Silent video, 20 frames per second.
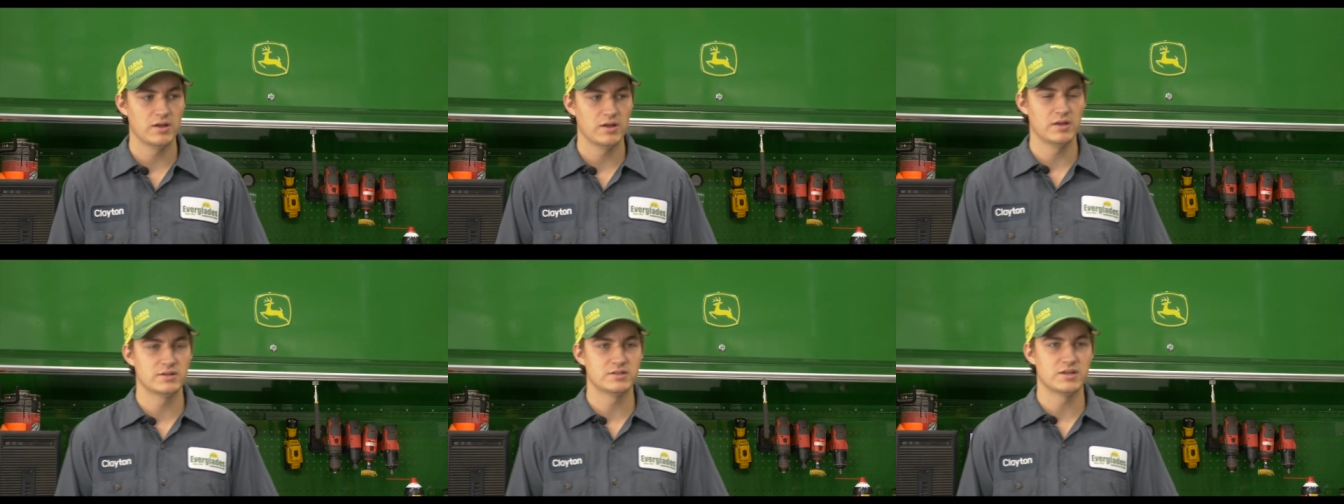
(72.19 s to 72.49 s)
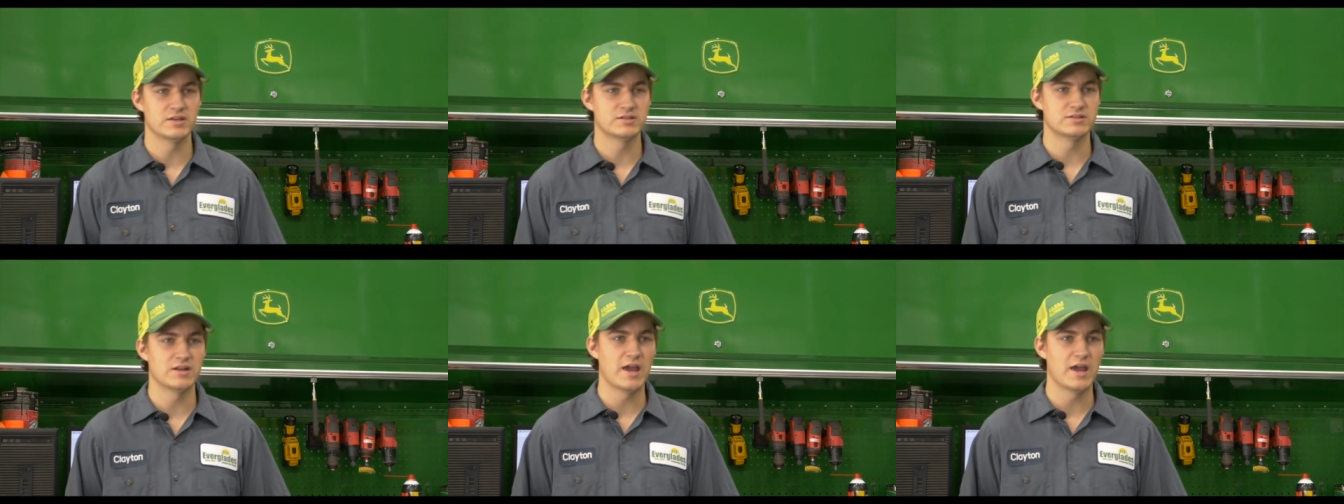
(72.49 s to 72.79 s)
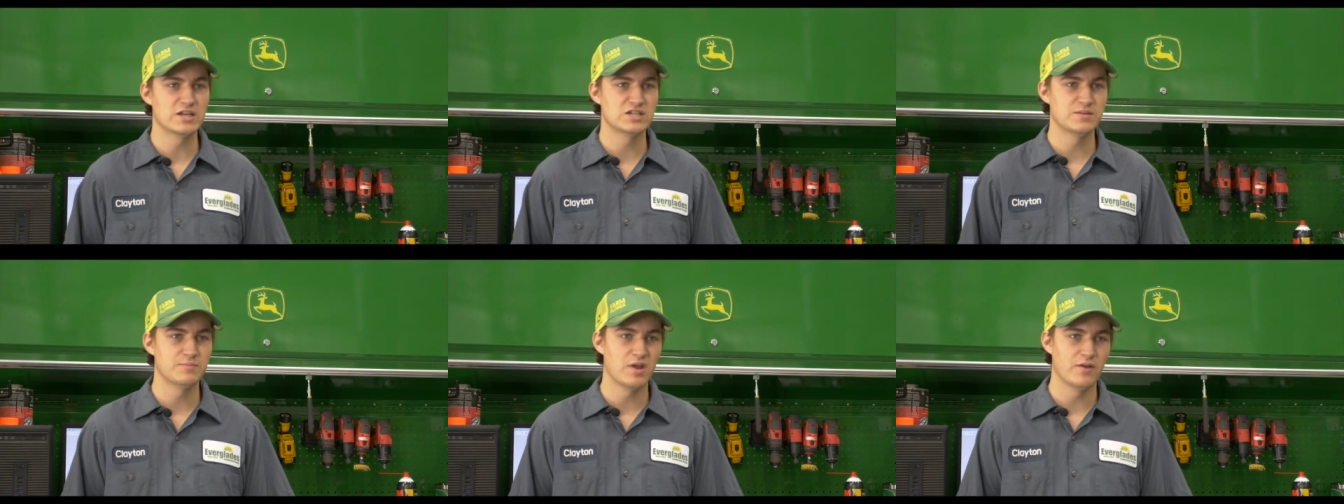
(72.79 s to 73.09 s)
it's
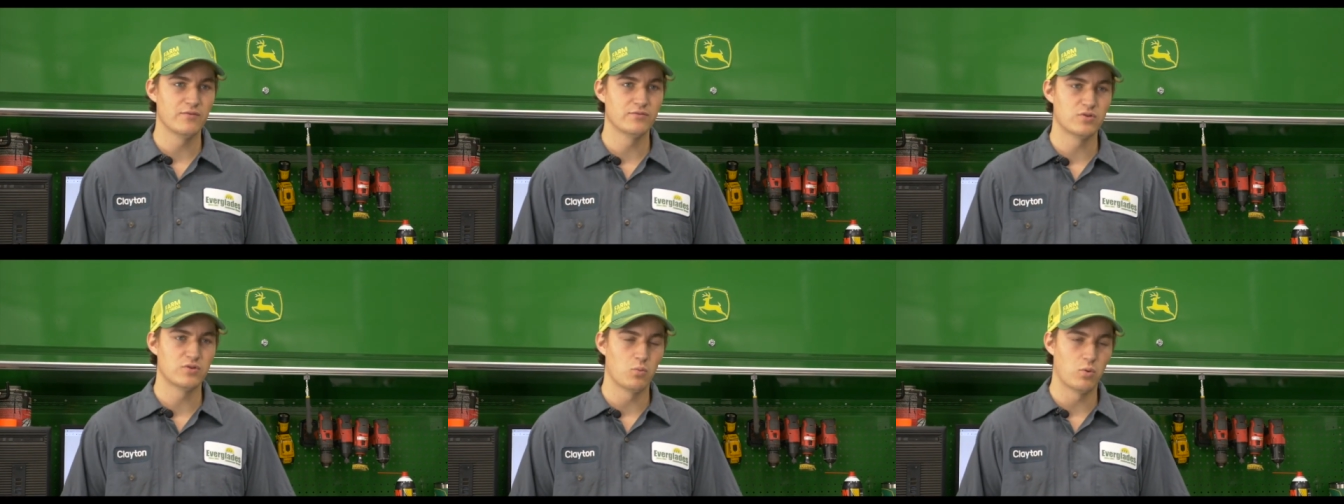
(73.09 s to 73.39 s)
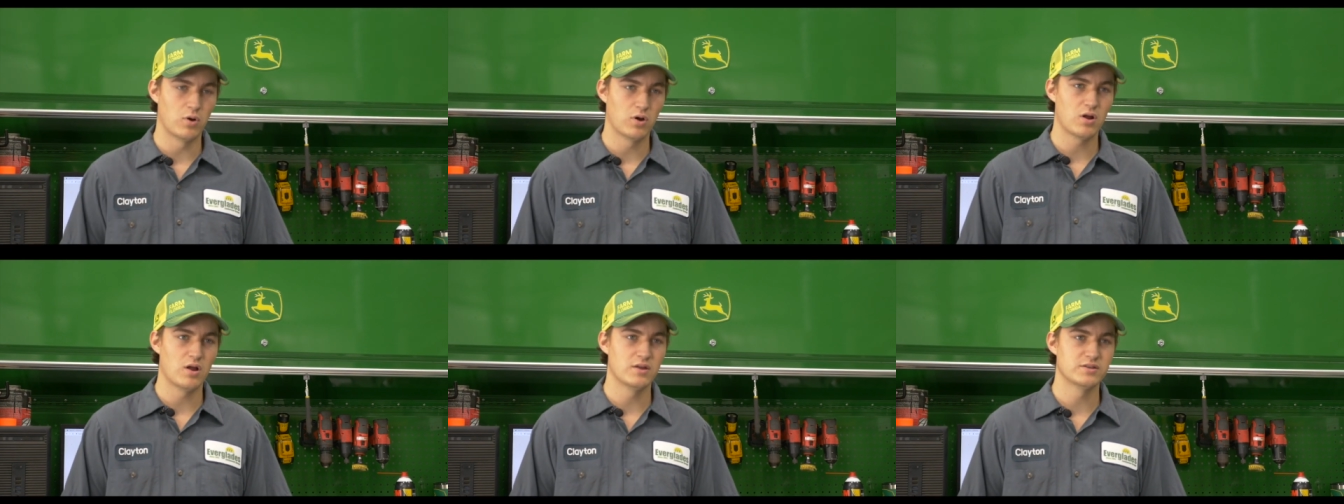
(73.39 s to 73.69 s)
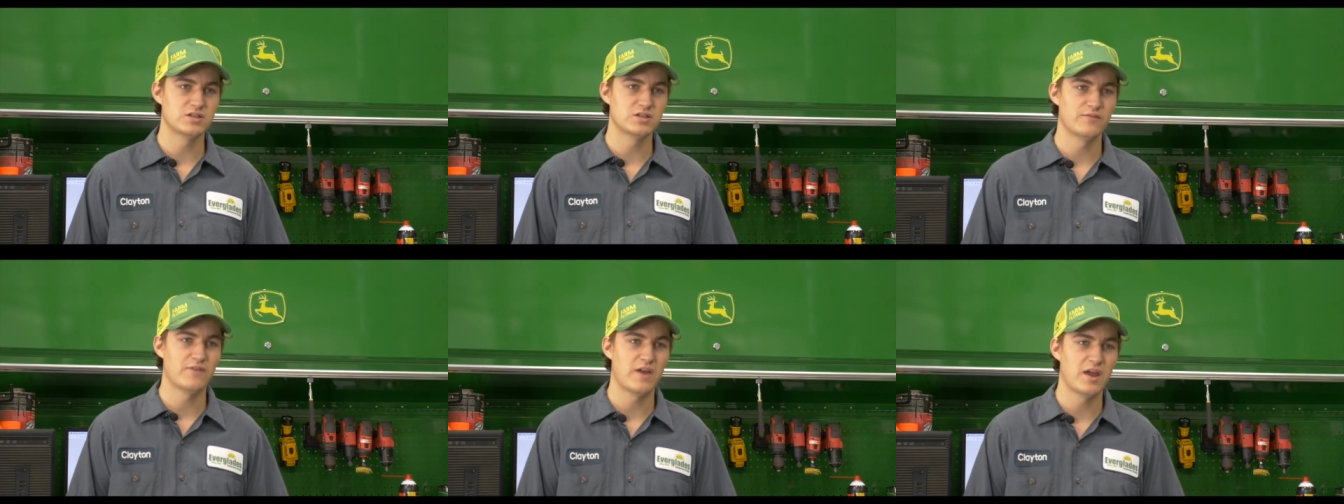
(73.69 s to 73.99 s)
nice to be able to work
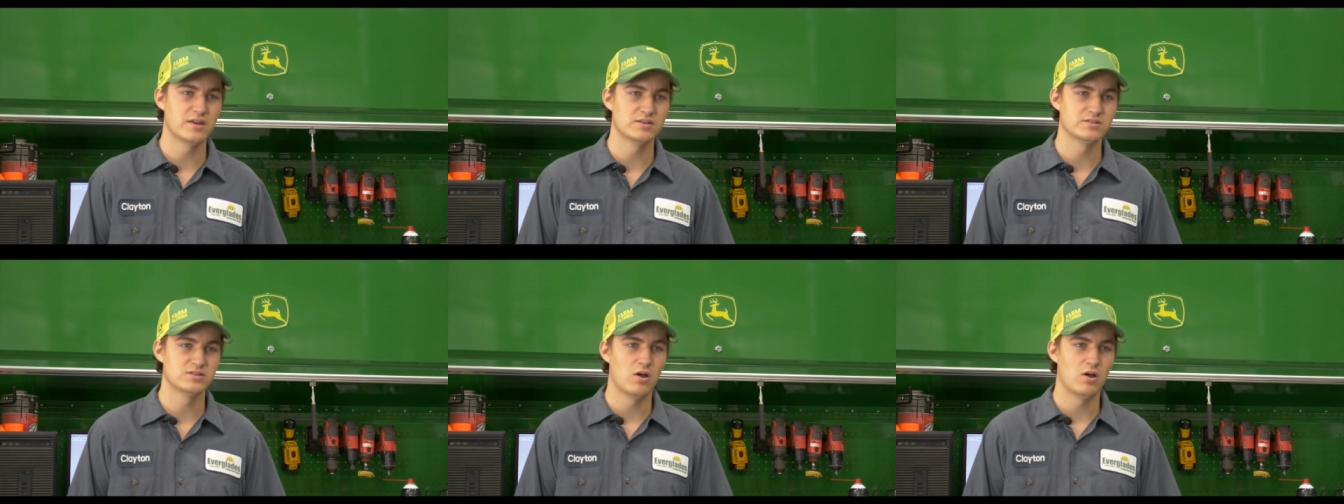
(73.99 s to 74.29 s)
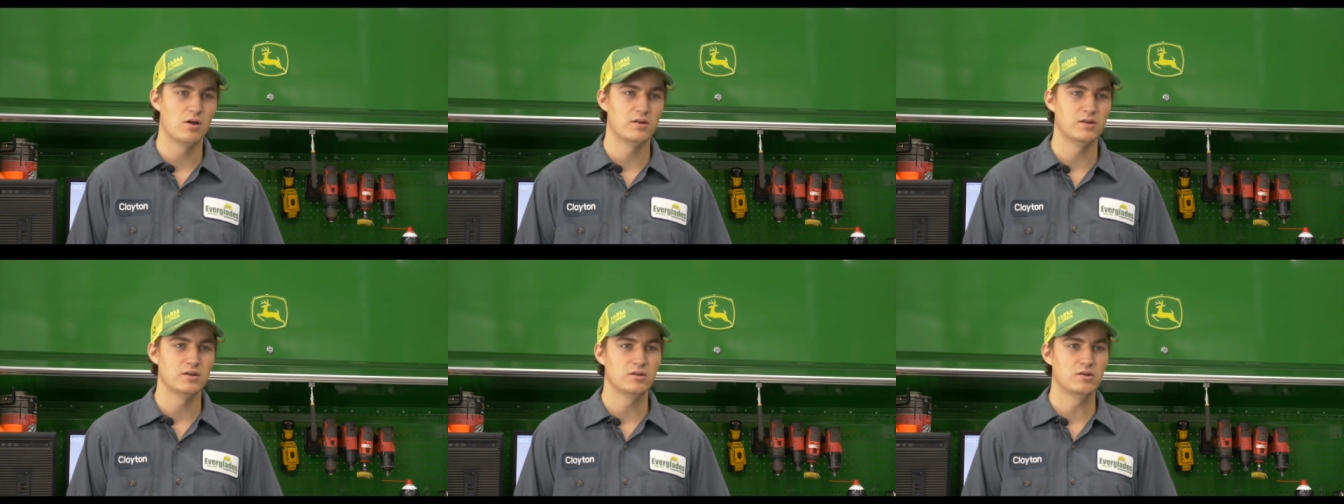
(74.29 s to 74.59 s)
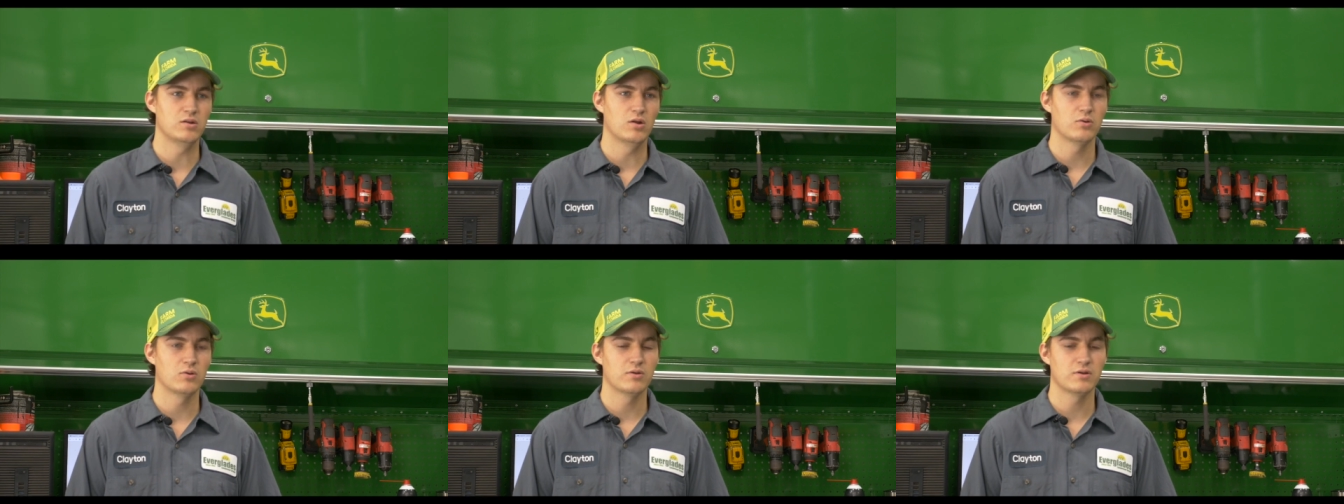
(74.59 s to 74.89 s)
on stuff hands-on,
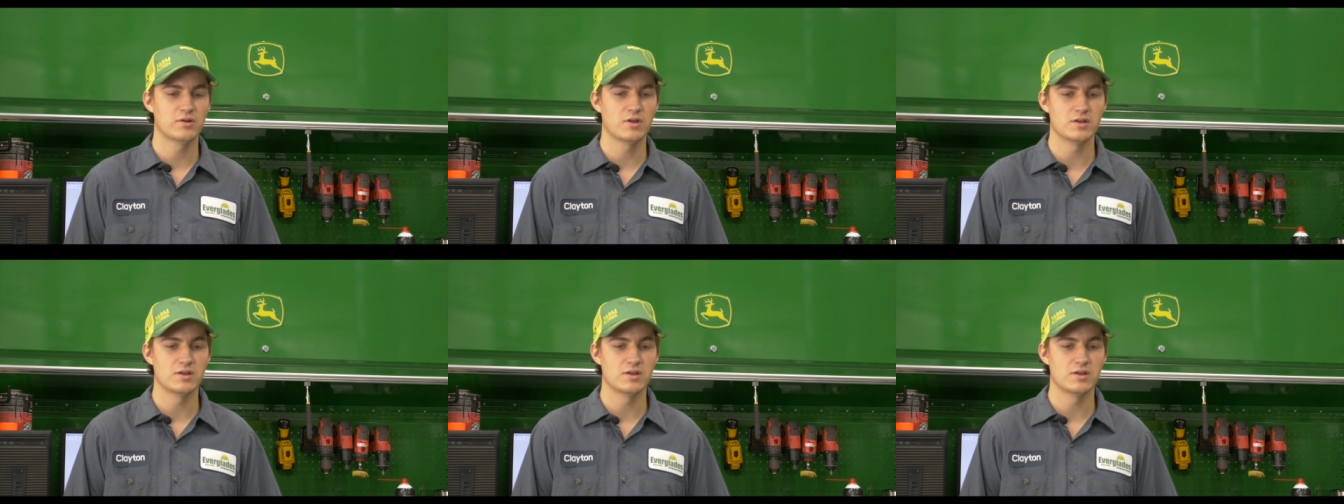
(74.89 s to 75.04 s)
and you know,